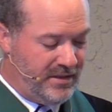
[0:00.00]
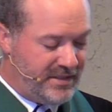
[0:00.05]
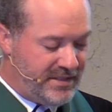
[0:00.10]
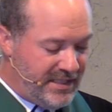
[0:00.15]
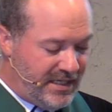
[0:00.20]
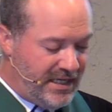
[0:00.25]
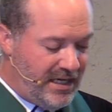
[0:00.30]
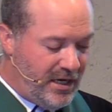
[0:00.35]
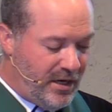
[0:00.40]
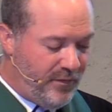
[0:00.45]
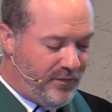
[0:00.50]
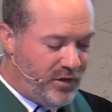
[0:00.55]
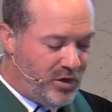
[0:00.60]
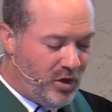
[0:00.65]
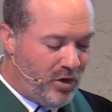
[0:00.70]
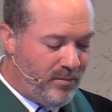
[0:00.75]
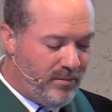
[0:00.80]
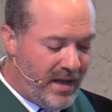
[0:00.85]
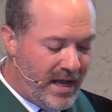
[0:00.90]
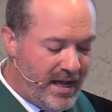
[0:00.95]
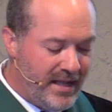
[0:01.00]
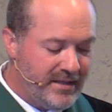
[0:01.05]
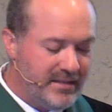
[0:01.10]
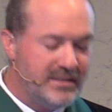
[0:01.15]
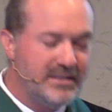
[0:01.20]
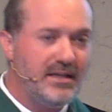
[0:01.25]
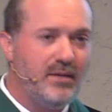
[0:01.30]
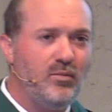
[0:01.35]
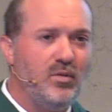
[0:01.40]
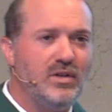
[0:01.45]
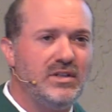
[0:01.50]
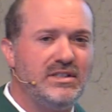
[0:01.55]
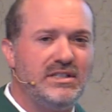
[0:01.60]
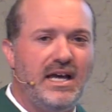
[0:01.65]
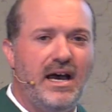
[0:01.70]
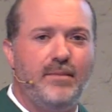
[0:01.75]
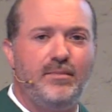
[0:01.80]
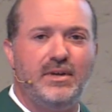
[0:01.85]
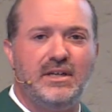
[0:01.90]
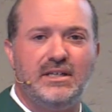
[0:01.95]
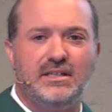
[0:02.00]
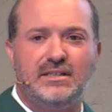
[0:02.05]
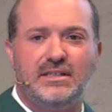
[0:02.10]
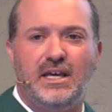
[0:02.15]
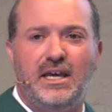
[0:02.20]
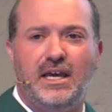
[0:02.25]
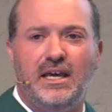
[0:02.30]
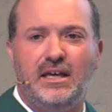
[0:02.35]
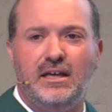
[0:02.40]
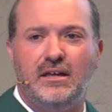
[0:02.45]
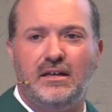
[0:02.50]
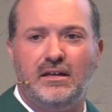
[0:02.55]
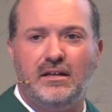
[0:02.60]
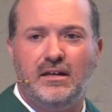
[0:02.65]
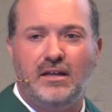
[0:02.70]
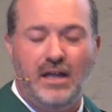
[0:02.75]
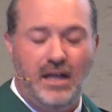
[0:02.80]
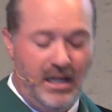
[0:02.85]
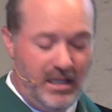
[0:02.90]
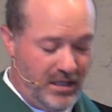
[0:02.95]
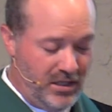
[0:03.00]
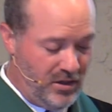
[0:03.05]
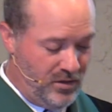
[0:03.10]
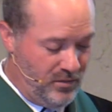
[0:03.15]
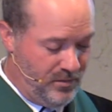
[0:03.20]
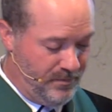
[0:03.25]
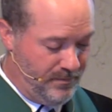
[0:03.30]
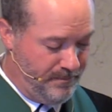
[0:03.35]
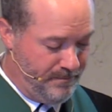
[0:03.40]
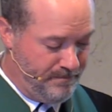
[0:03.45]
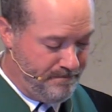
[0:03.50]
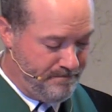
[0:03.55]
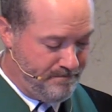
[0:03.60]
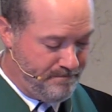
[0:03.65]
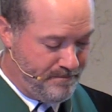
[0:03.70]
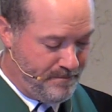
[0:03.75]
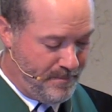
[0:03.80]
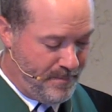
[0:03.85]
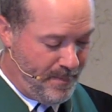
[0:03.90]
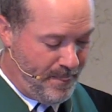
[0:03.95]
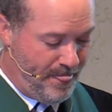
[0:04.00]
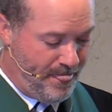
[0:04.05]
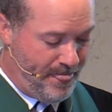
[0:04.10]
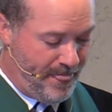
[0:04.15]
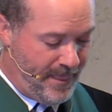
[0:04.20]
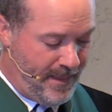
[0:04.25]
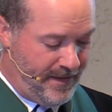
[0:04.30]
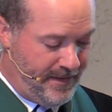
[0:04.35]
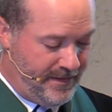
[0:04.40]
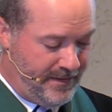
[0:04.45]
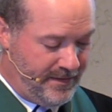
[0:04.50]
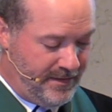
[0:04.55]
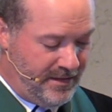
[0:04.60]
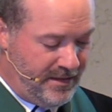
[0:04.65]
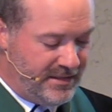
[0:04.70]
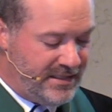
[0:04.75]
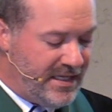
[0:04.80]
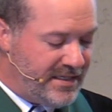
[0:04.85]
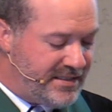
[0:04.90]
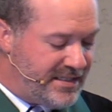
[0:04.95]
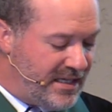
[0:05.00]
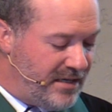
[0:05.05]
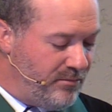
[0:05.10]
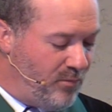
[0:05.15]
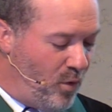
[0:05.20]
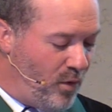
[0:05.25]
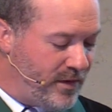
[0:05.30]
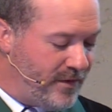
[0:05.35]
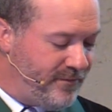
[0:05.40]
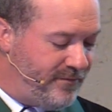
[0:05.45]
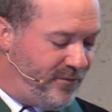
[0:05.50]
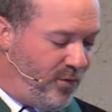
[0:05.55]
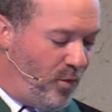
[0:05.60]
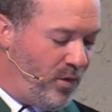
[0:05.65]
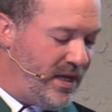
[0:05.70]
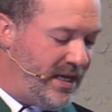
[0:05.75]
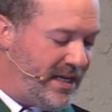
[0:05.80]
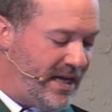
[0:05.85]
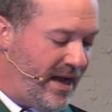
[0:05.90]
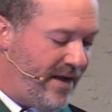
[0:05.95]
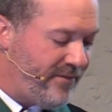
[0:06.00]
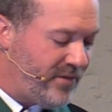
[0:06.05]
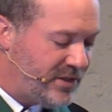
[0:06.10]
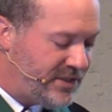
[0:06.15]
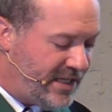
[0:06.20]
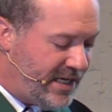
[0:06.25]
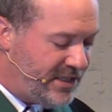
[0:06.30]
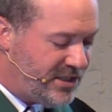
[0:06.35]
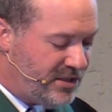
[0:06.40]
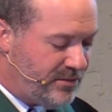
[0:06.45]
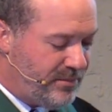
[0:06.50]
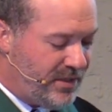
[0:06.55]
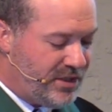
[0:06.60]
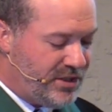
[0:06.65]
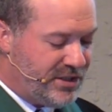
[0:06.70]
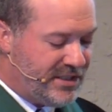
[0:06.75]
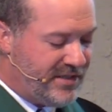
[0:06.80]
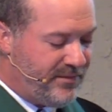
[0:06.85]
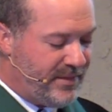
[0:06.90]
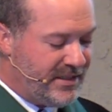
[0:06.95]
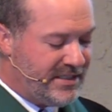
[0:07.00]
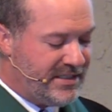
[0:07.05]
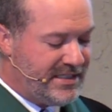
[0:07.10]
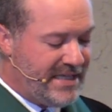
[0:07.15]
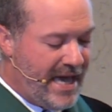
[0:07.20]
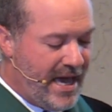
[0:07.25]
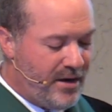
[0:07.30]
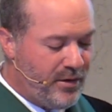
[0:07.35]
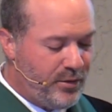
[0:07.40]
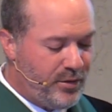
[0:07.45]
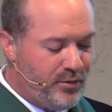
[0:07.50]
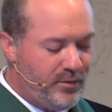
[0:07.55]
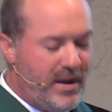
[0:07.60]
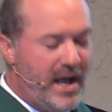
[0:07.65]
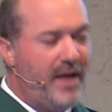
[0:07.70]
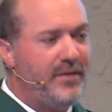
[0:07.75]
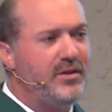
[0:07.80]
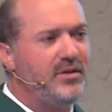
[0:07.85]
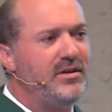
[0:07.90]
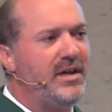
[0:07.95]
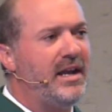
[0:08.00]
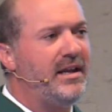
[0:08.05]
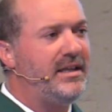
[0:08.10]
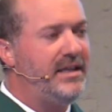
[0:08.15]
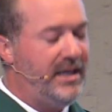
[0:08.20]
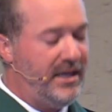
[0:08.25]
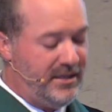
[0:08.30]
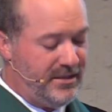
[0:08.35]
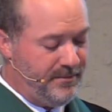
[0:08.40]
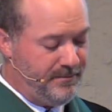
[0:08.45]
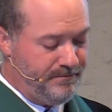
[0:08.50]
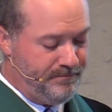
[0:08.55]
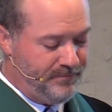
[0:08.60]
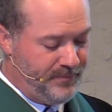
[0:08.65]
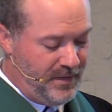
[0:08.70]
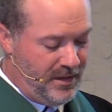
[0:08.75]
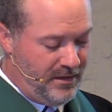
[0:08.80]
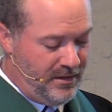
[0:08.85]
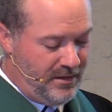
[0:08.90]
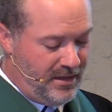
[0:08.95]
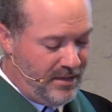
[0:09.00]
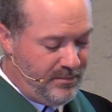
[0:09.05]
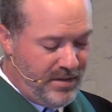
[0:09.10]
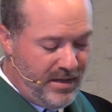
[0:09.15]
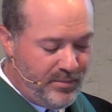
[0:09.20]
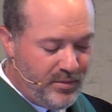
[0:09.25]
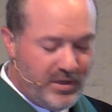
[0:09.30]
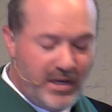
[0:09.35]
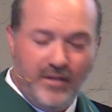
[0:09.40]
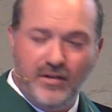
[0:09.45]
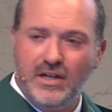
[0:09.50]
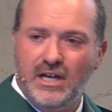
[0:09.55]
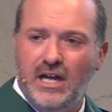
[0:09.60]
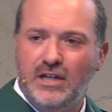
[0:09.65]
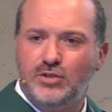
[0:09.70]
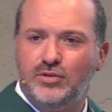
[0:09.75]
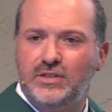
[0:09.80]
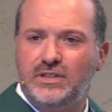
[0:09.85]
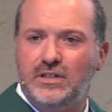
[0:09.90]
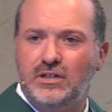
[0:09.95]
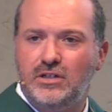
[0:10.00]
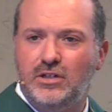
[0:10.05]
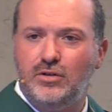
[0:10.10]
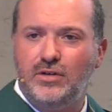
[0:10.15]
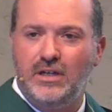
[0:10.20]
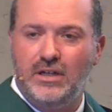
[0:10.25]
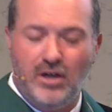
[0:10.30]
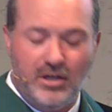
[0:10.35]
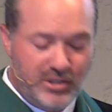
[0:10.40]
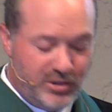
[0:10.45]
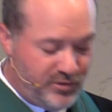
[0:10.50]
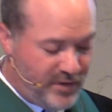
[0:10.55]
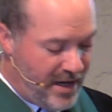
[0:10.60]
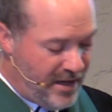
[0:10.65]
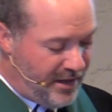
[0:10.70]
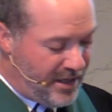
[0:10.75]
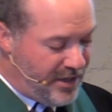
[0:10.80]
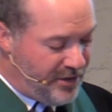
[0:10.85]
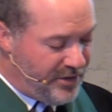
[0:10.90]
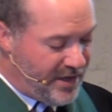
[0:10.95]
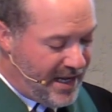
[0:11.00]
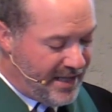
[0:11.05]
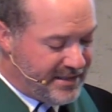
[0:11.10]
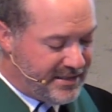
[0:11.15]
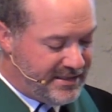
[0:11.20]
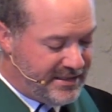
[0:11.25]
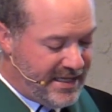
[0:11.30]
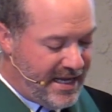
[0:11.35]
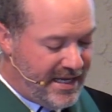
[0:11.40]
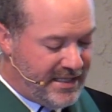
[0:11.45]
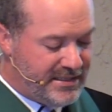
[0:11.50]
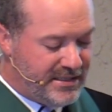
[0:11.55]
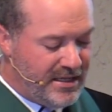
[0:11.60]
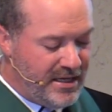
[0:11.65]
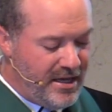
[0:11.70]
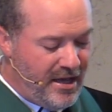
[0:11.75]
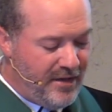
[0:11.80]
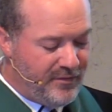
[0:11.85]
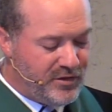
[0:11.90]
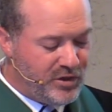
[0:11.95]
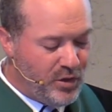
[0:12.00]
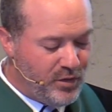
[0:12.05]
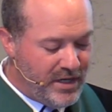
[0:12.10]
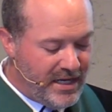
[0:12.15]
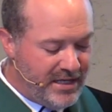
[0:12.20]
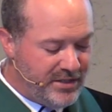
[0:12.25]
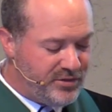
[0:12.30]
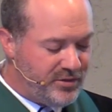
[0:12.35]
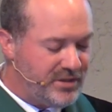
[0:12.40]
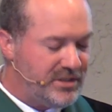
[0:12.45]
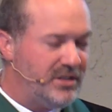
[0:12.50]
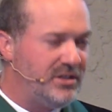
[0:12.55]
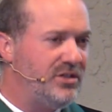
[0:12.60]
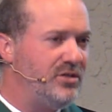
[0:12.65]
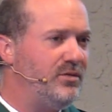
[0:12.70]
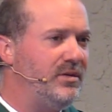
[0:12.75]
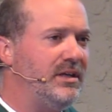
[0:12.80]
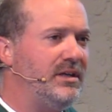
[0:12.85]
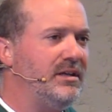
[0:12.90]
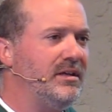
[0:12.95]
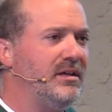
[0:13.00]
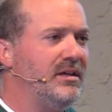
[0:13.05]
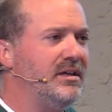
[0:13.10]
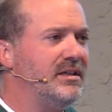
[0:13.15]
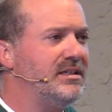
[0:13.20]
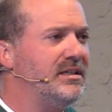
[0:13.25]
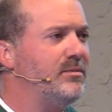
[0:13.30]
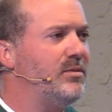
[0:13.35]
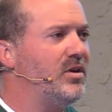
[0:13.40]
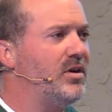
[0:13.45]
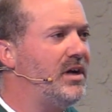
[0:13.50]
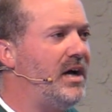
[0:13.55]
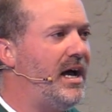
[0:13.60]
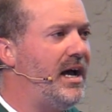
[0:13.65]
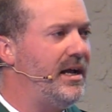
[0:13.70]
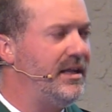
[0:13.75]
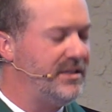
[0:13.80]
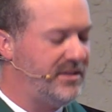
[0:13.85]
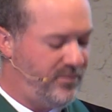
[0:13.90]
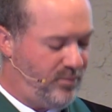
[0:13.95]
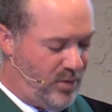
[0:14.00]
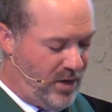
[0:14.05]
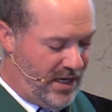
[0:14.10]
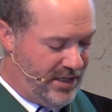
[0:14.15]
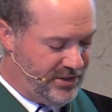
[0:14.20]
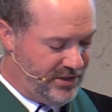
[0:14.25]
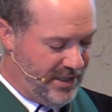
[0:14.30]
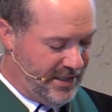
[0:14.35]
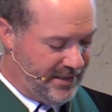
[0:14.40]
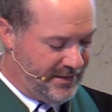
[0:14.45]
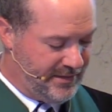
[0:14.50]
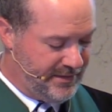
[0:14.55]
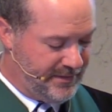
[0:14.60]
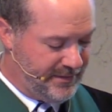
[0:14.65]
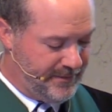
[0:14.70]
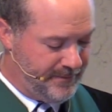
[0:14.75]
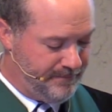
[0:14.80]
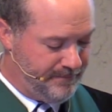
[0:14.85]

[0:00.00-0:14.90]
Sit here if you don't mind someone stopping to say hello. Since then, more than 40 conversation benches have been scattered throughout the United Kingdom, and people in other countries, including Australia and the United States, have shown an interest in doing similar kinds of projects.